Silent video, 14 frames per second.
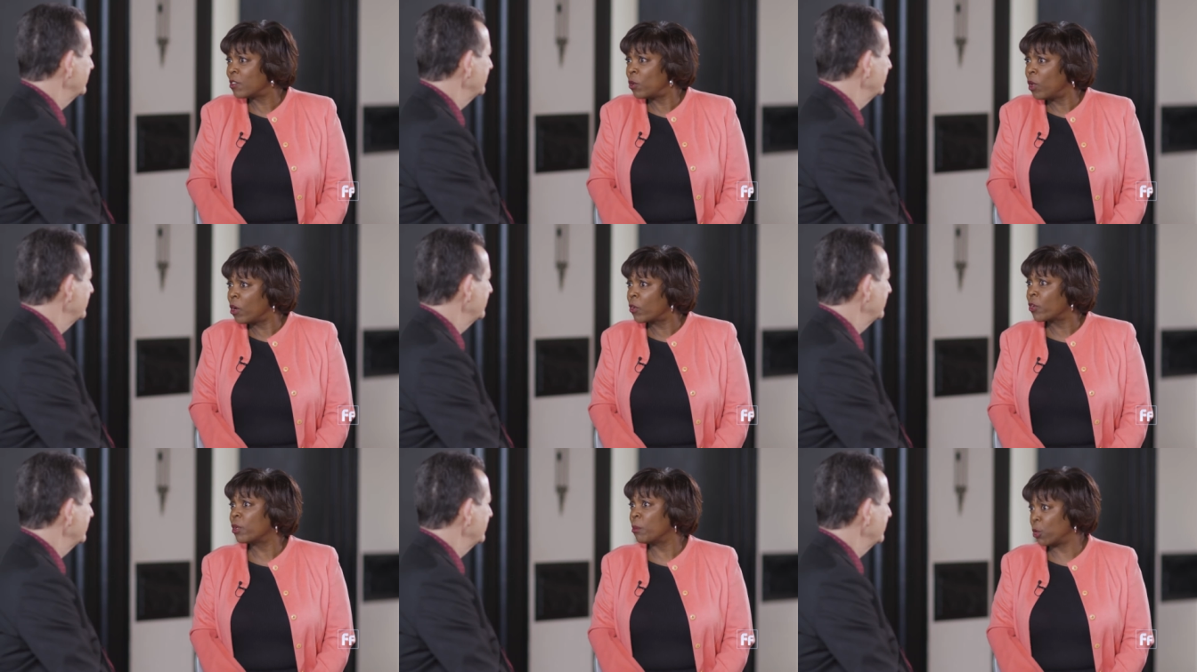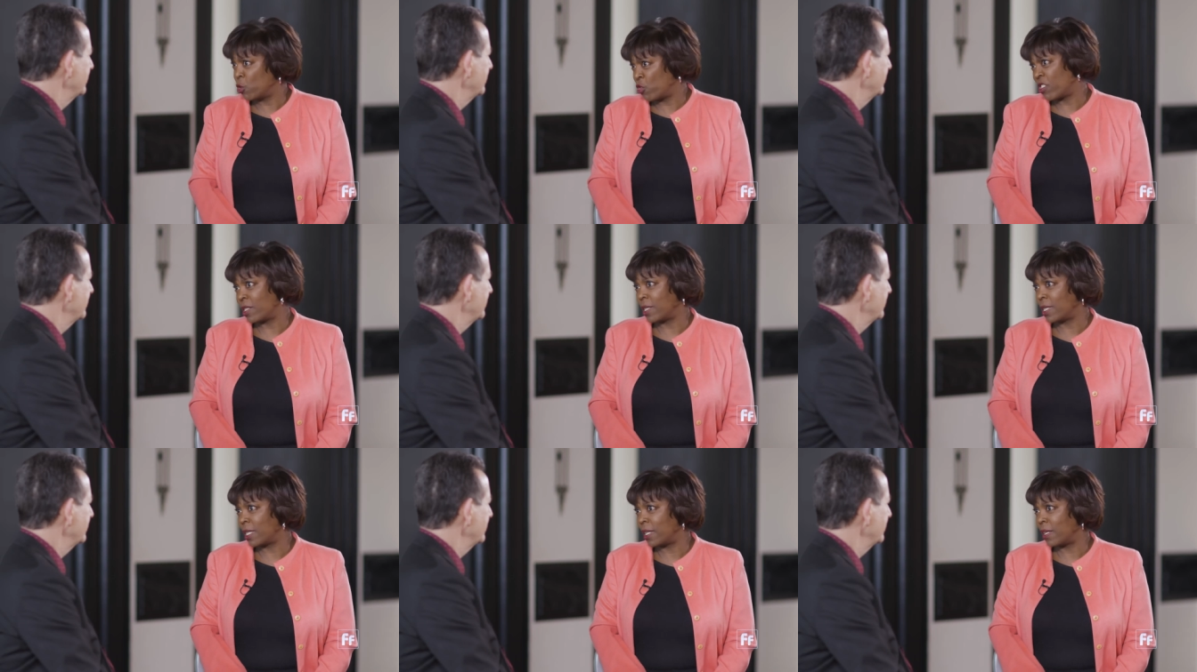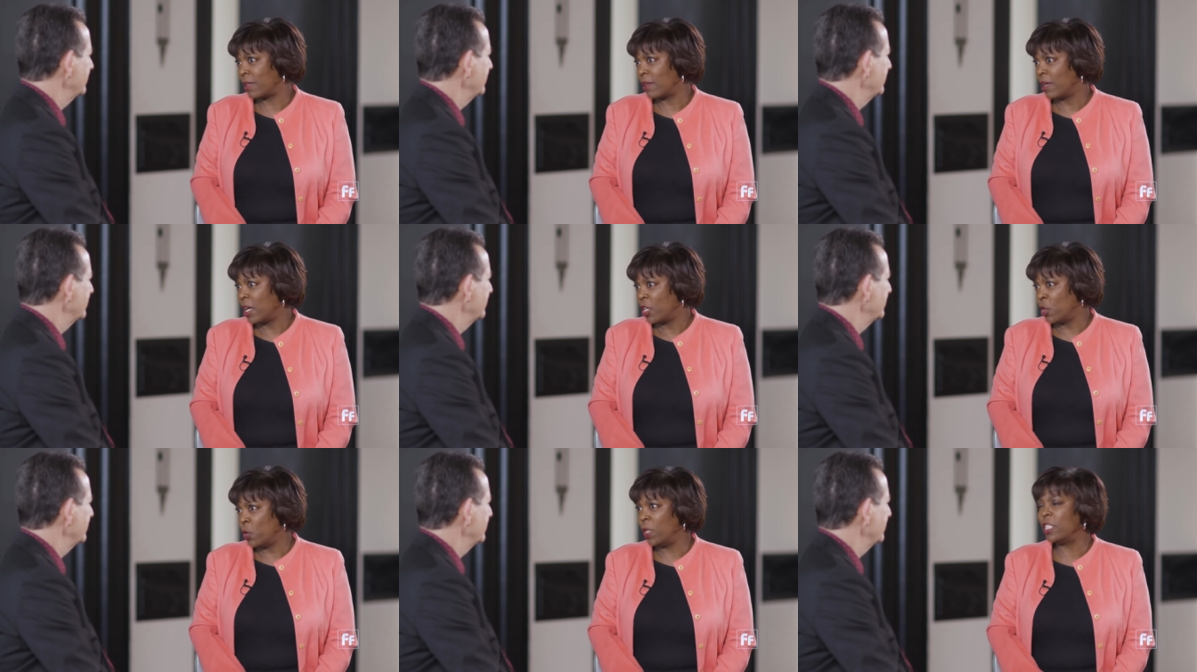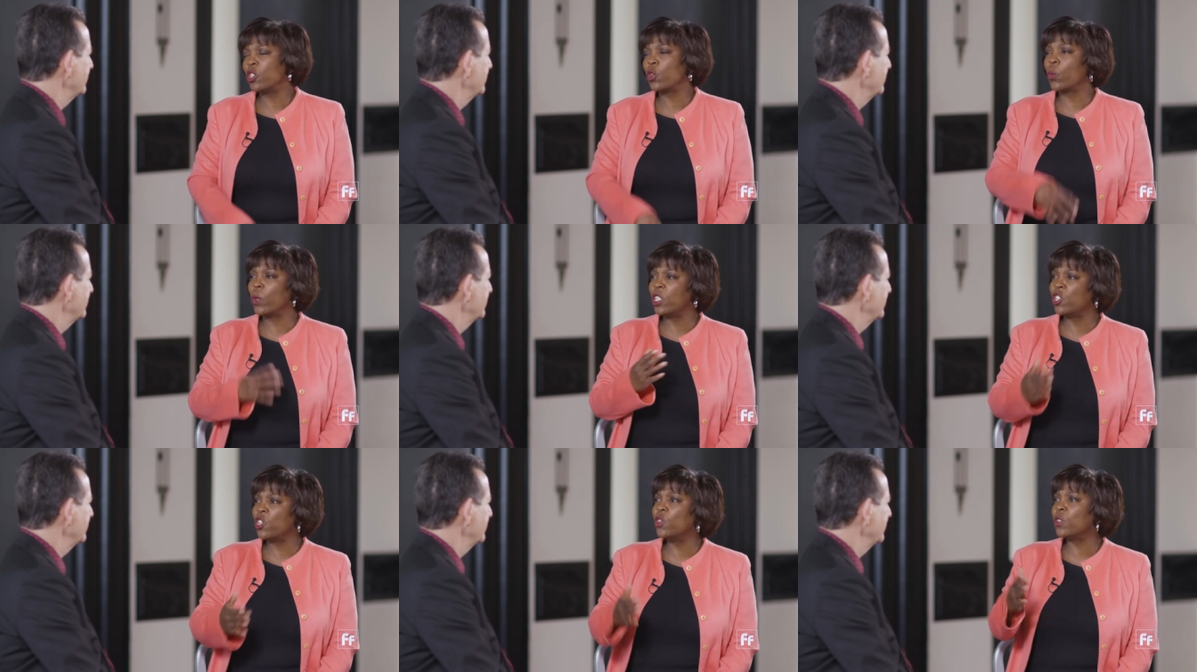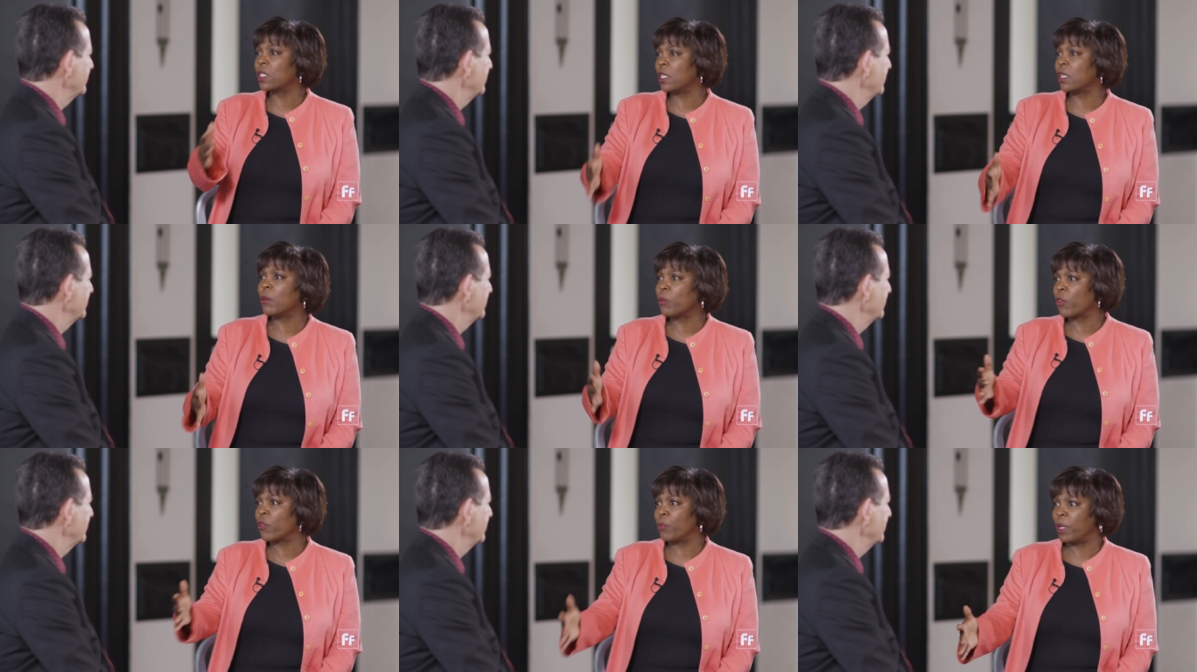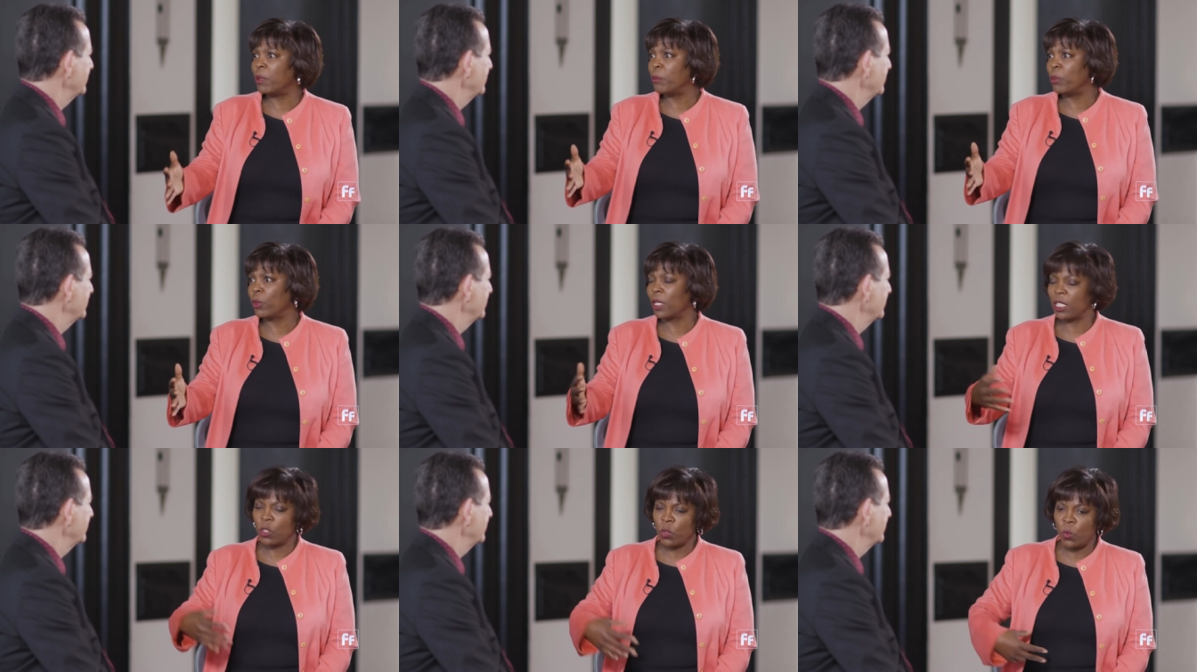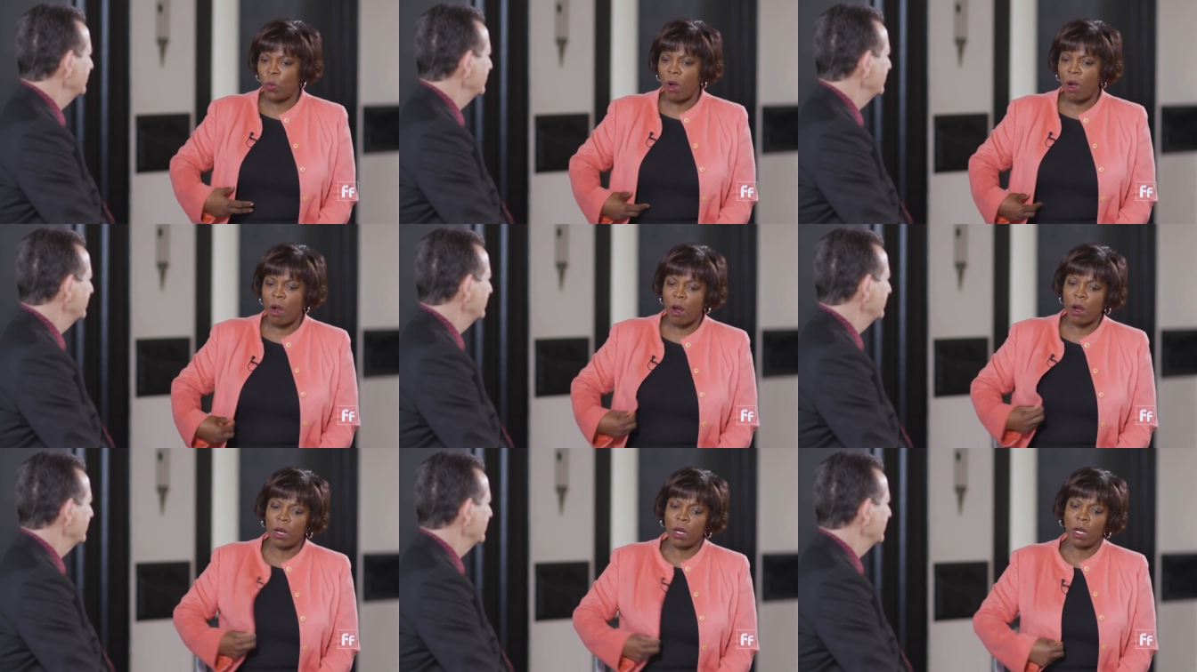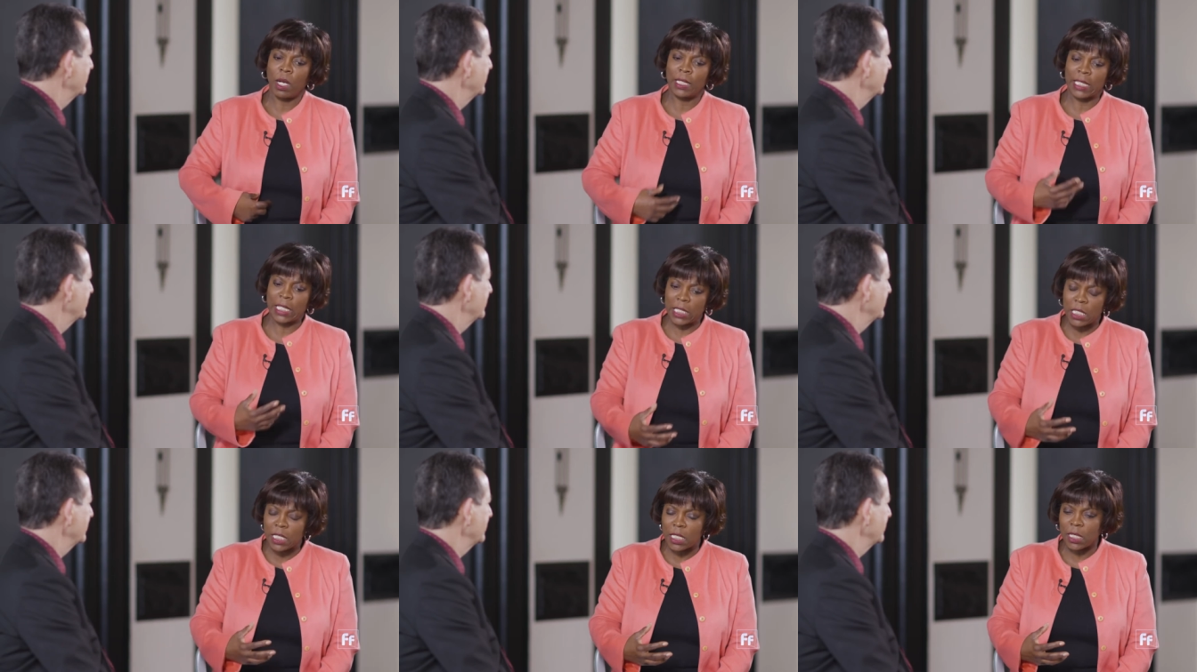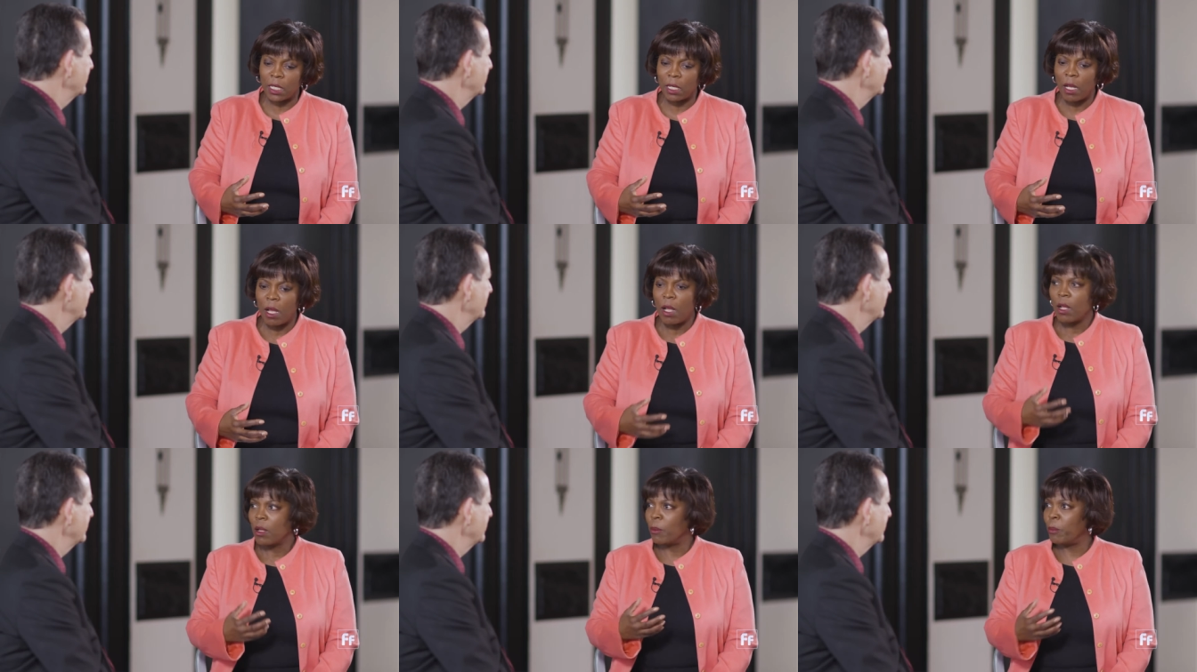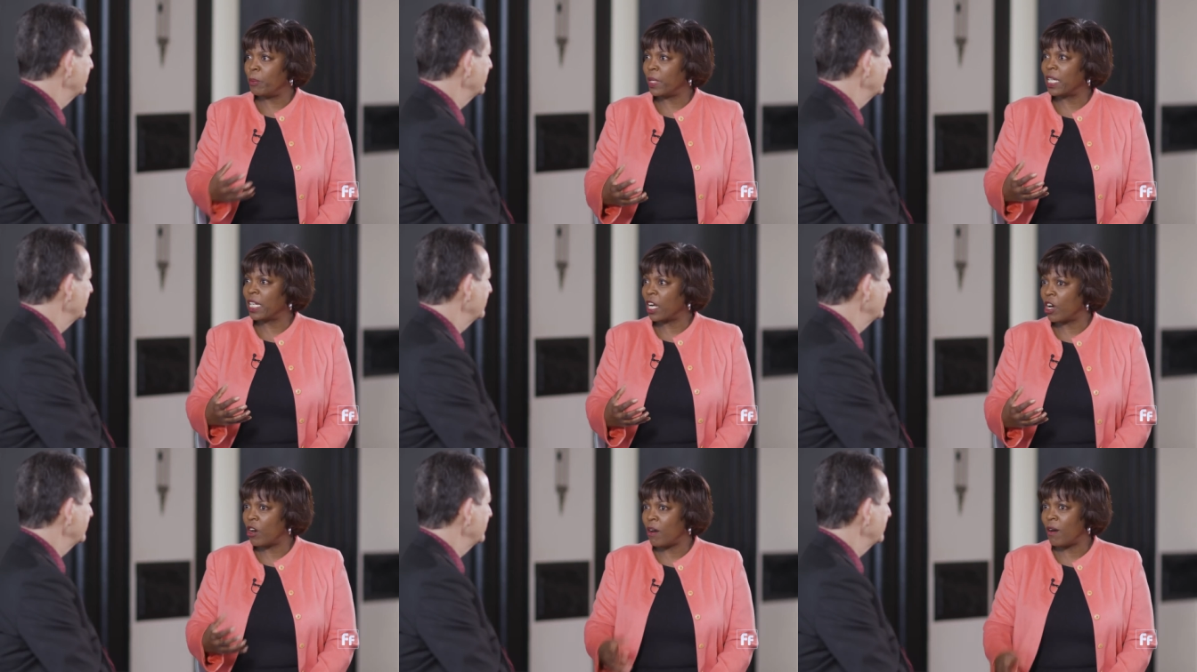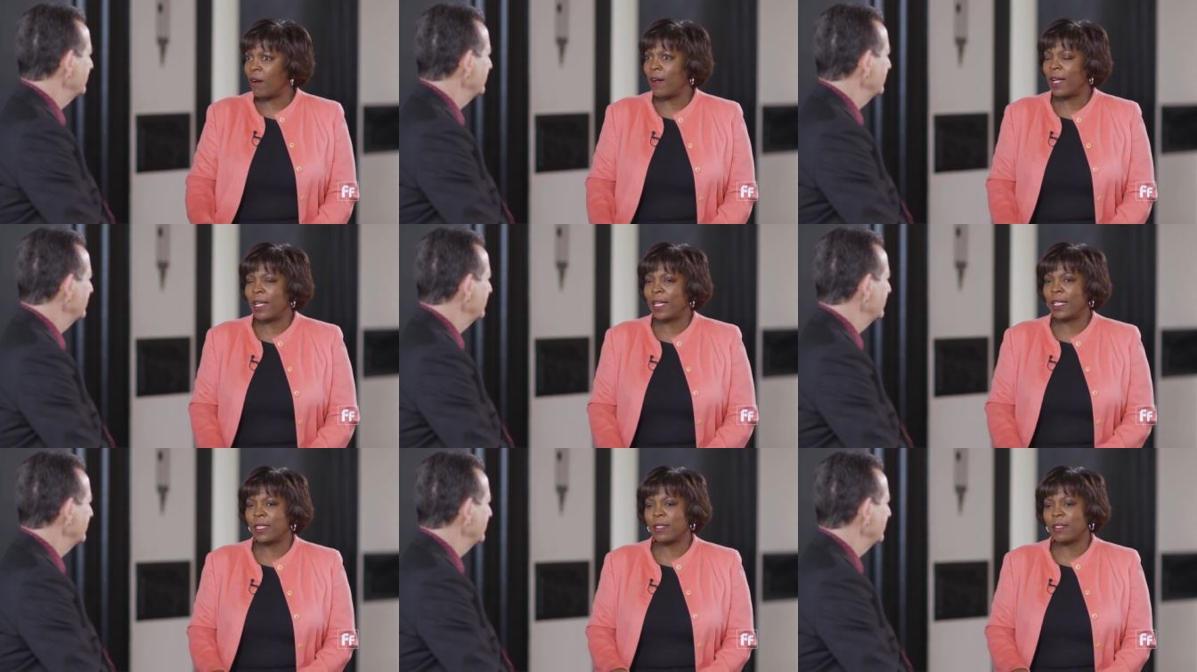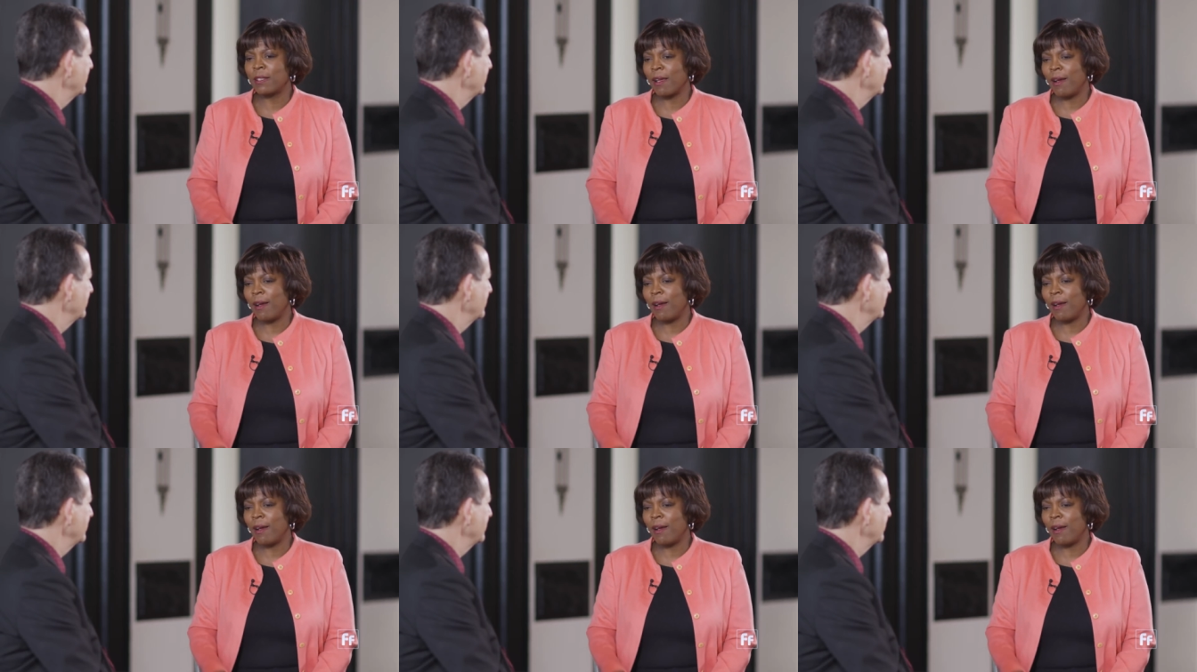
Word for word: no longer an emergency. You need to reduce the number of people that you are assisting because